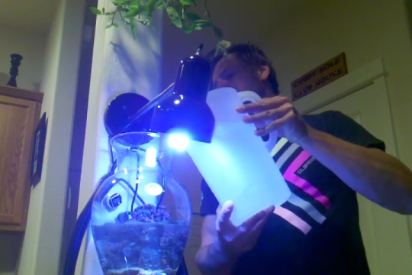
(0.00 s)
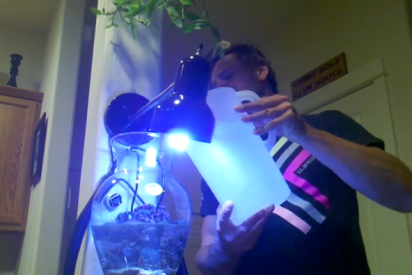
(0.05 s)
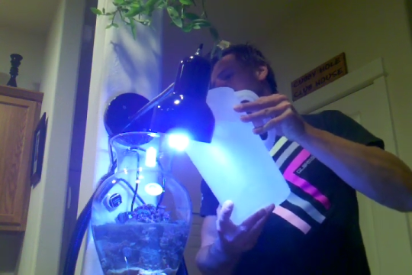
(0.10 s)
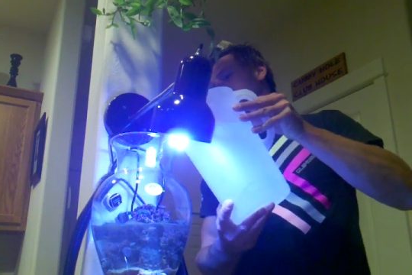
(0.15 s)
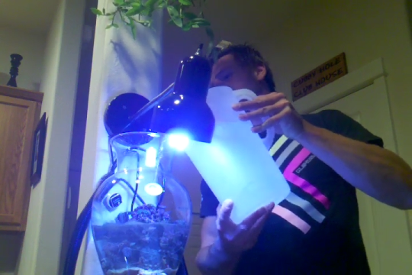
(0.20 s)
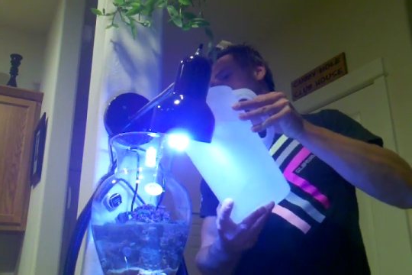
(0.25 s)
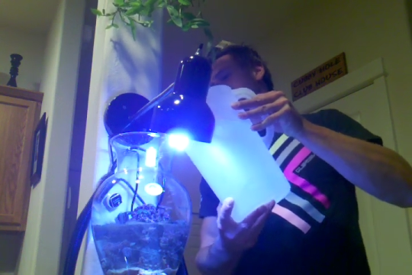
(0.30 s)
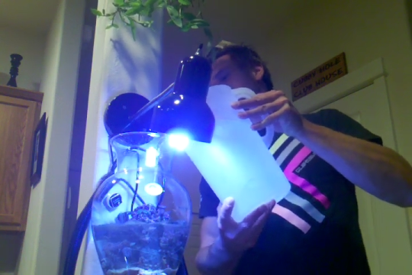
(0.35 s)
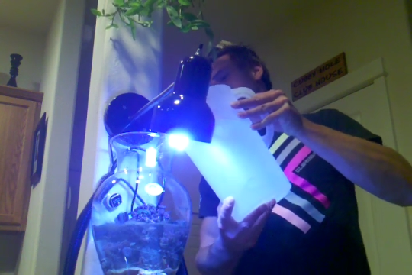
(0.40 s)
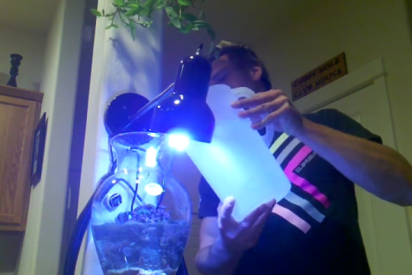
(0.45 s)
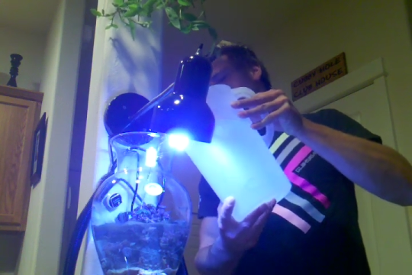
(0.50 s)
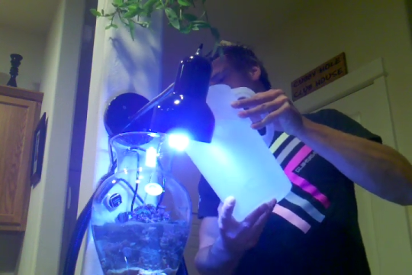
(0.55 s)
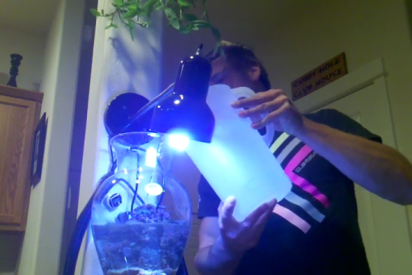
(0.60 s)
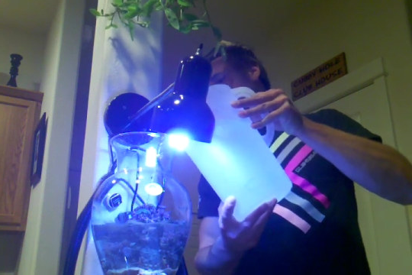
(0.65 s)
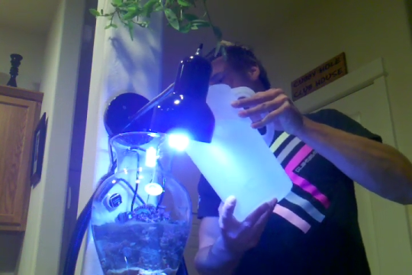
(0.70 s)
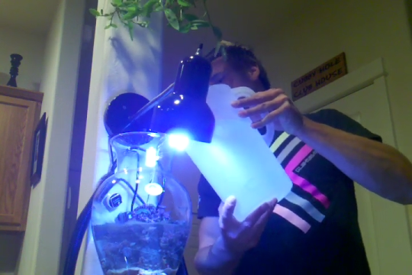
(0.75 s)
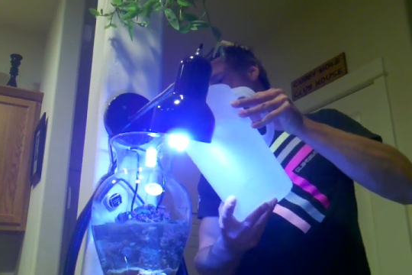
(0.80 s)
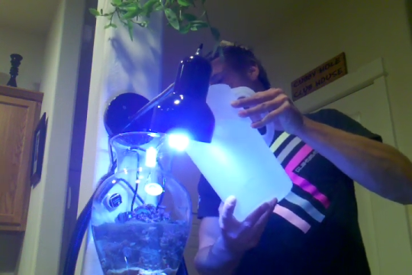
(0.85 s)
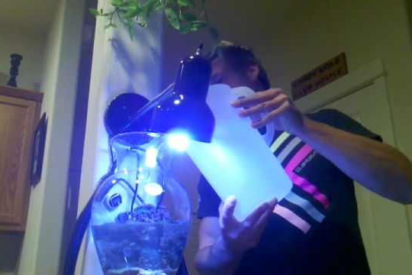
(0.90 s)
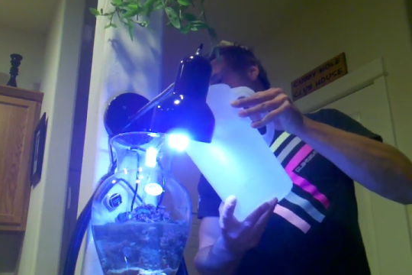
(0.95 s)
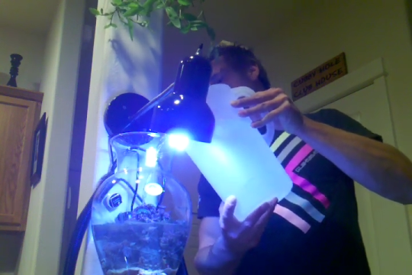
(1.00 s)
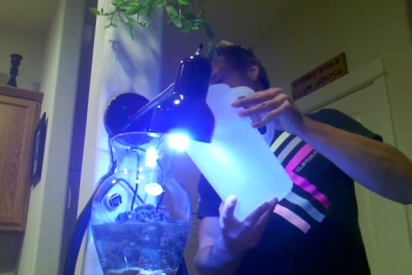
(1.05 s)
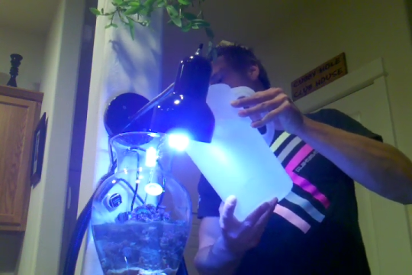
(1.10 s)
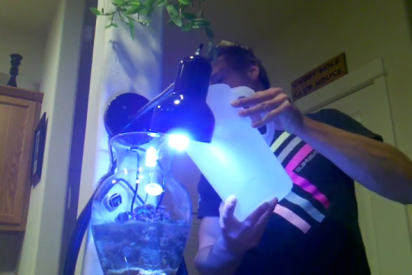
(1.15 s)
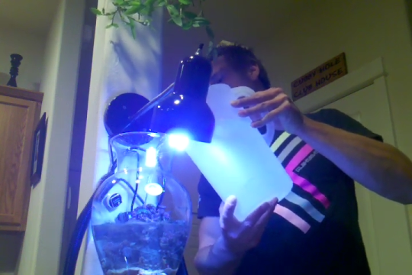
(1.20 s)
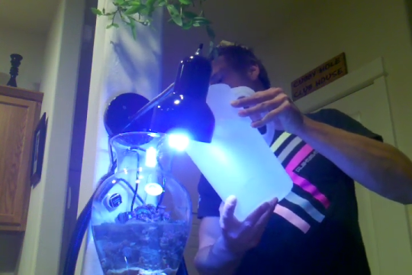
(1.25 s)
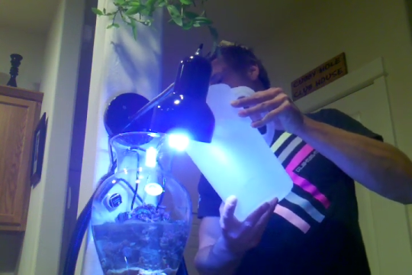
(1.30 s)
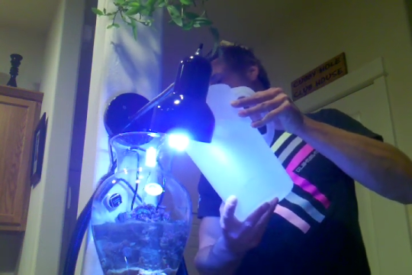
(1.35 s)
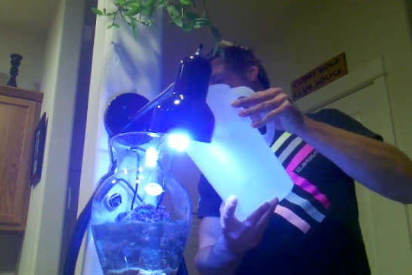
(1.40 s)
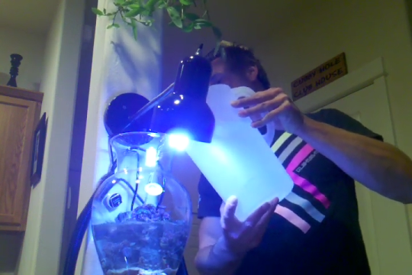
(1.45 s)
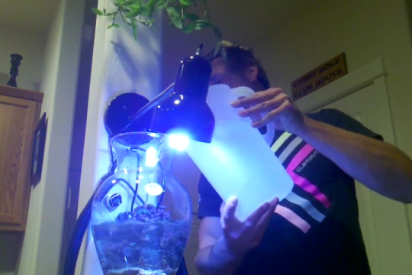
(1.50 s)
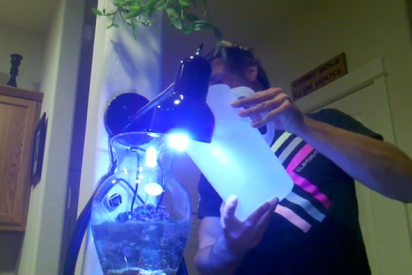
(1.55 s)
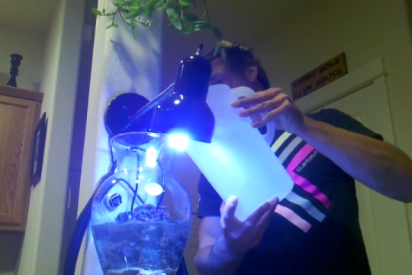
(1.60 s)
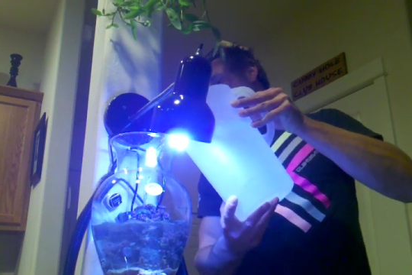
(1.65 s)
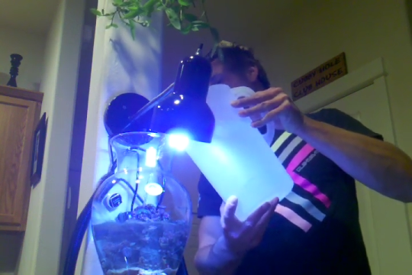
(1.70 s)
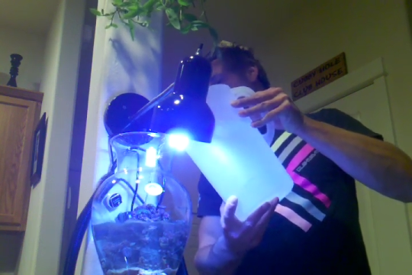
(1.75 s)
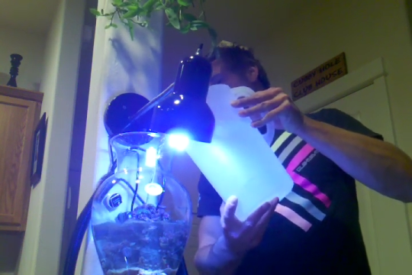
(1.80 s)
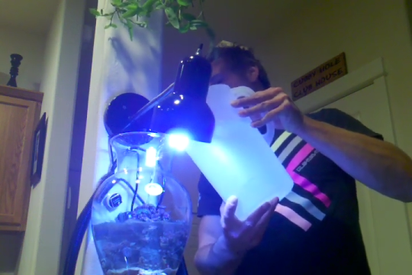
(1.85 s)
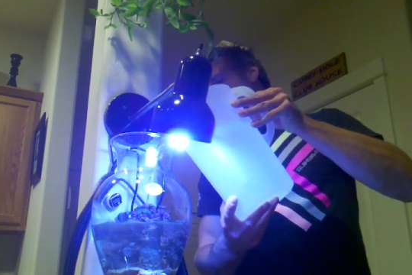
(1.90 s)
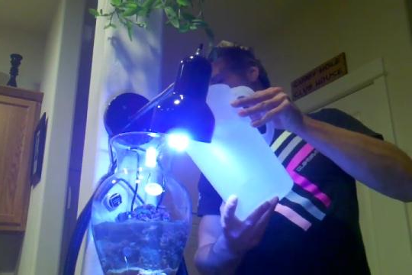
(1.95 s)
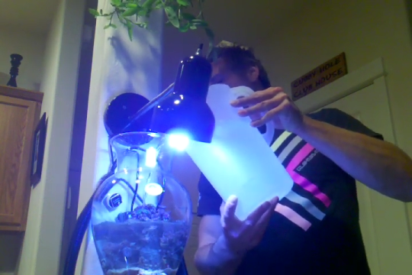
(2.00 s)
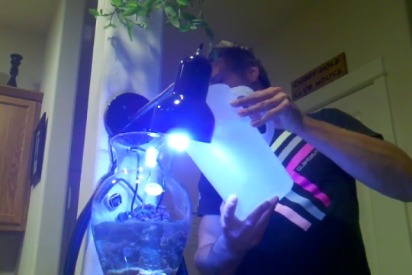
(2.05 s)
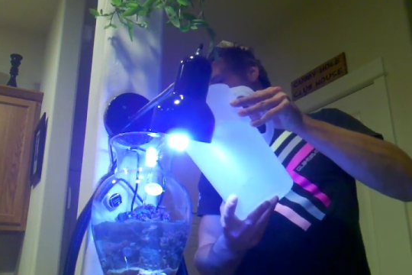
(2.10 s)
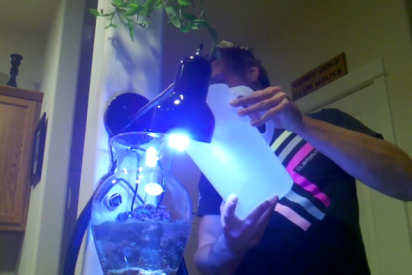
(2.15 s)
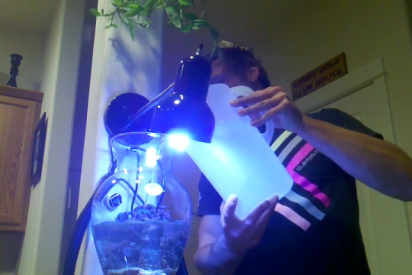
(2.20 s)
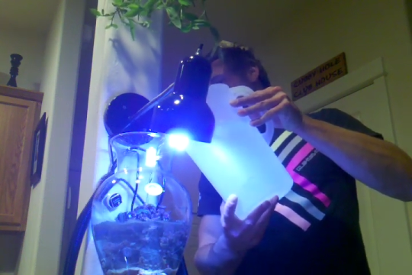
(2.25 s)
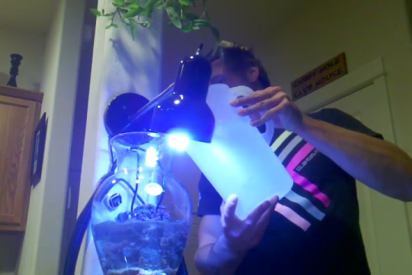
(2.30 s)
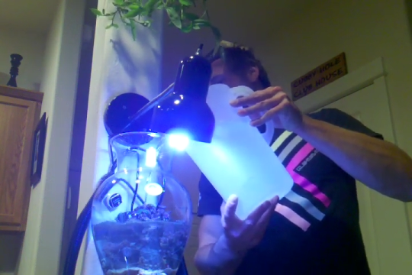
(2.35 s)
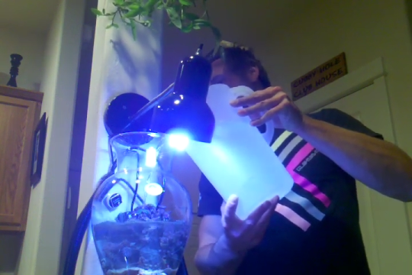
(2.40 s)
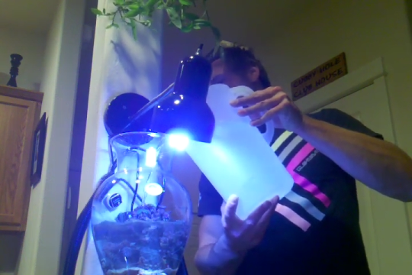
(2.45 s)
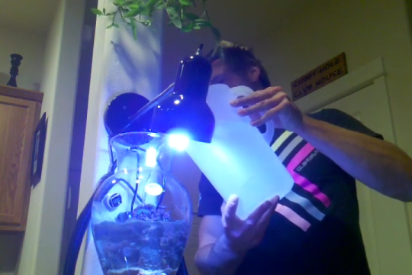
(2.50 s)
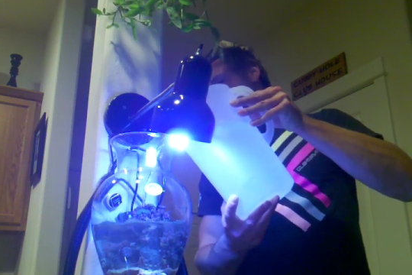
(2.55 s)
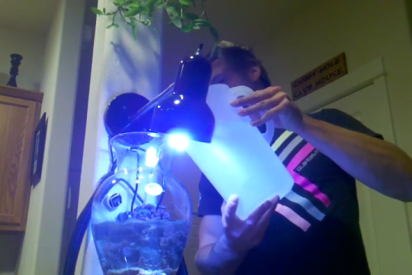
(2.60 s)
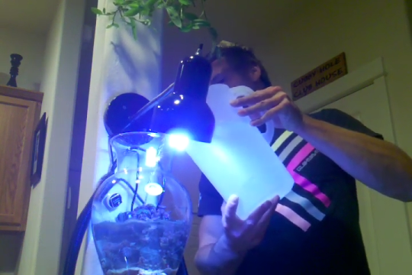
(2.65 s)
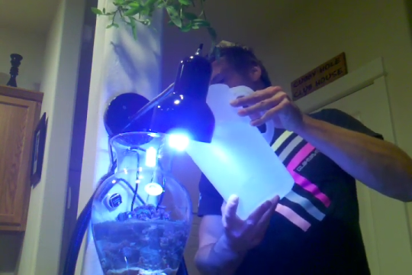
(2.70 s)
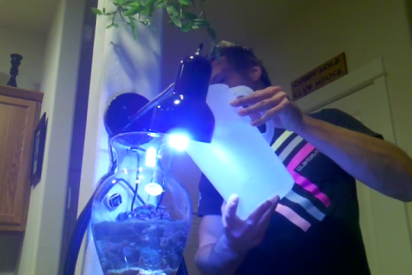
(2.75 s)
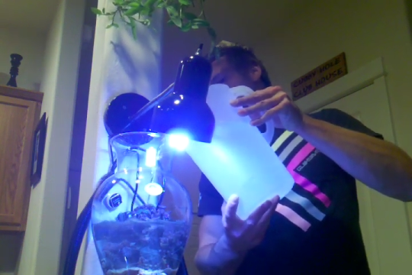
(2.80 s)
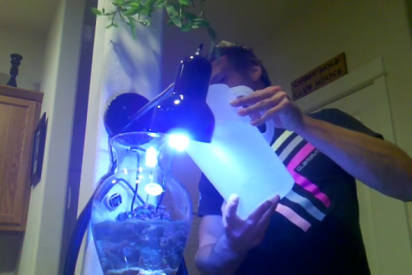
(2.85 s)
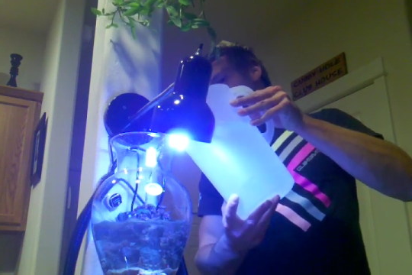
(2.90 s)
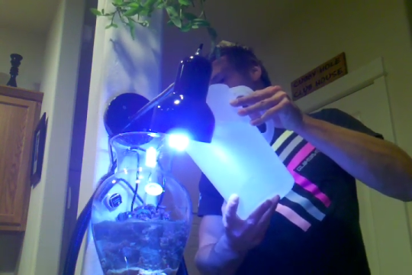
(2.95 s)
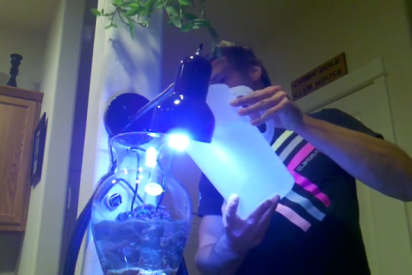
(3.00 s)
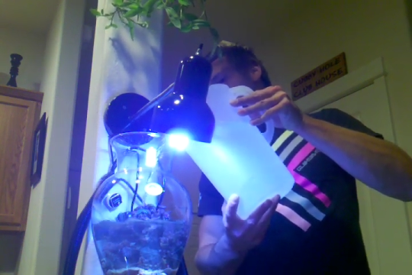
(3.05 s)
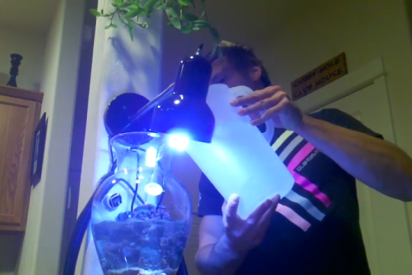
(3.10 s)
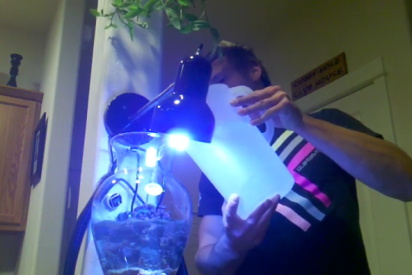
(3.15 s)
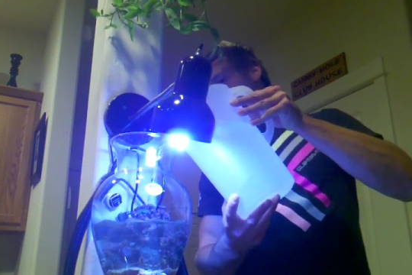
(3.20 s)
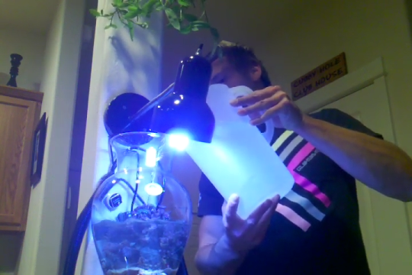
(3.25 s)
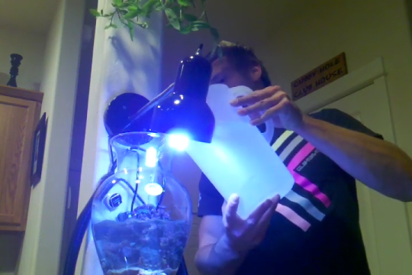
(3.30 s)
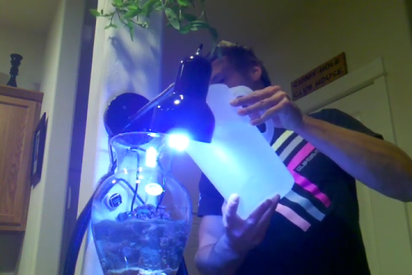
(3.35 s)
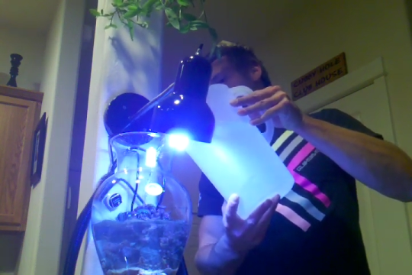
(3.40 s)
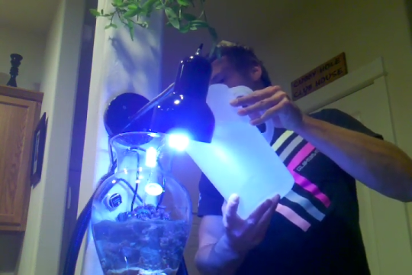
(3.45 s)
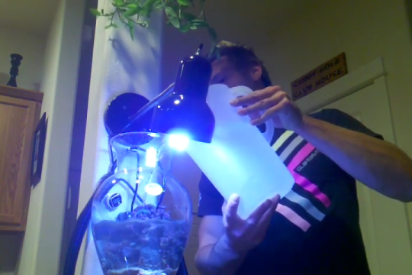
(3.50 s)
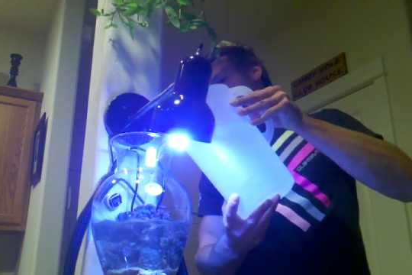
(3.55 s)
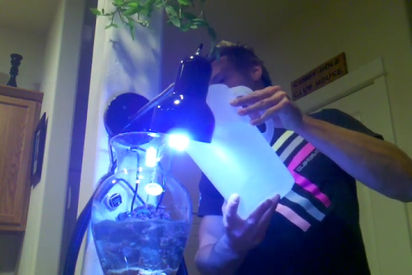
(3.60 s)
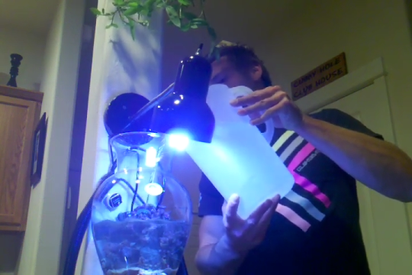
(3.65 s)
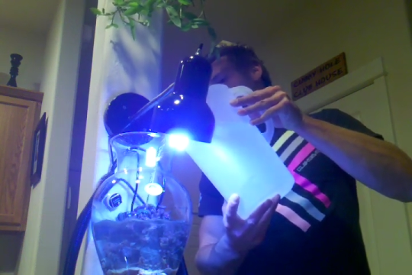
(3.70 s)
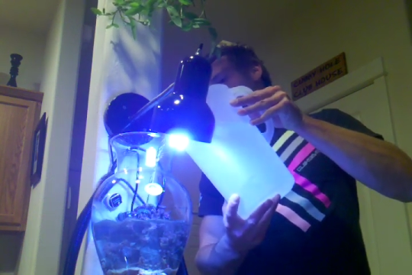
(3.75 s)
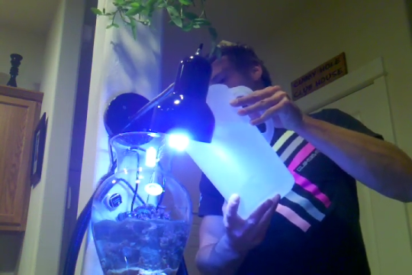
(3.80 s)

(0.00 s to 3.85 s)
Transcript: Nobody's mouth can be seen.